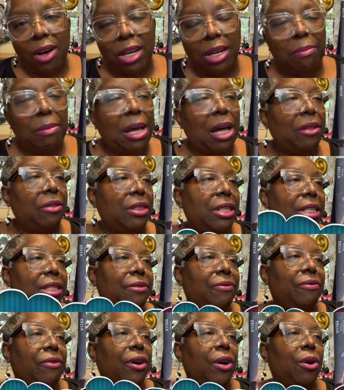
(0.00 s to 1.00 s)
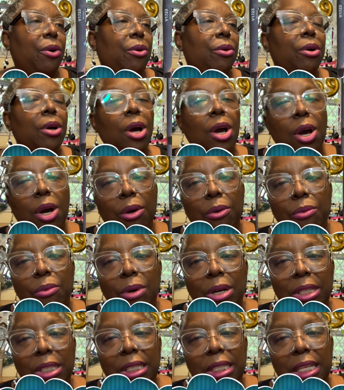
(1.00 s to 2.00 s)
about this Vogue
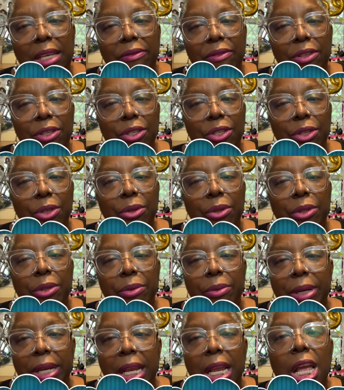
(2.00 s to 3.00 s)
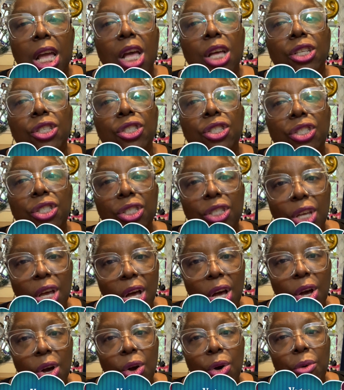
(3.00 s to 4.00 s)
1723
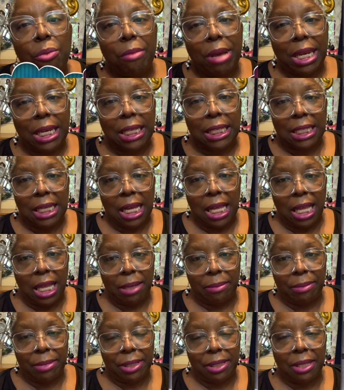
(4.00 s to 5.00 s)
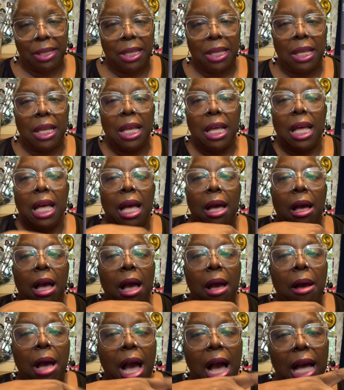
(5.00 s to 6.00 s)
so many times.
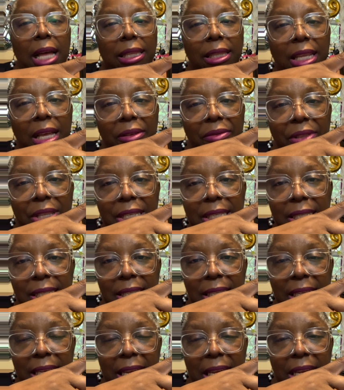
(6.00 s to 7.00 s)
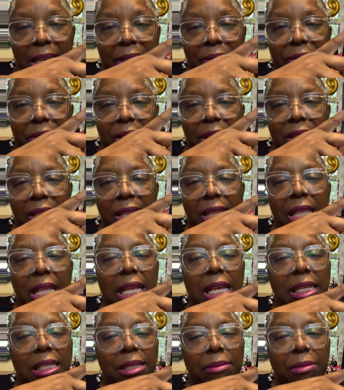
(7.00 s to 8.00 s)
I love the sleeves.
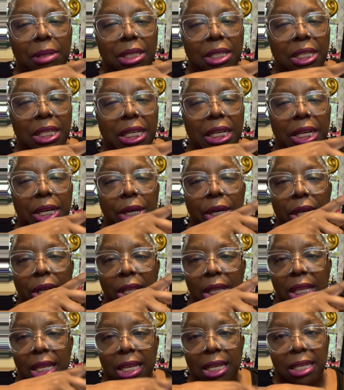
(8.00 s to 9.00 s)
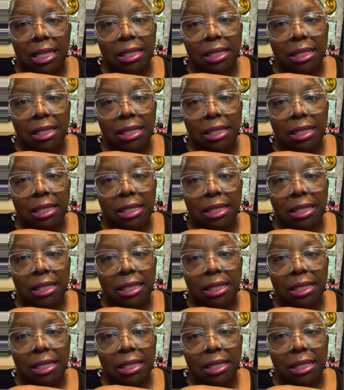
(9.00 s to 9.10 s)
This material is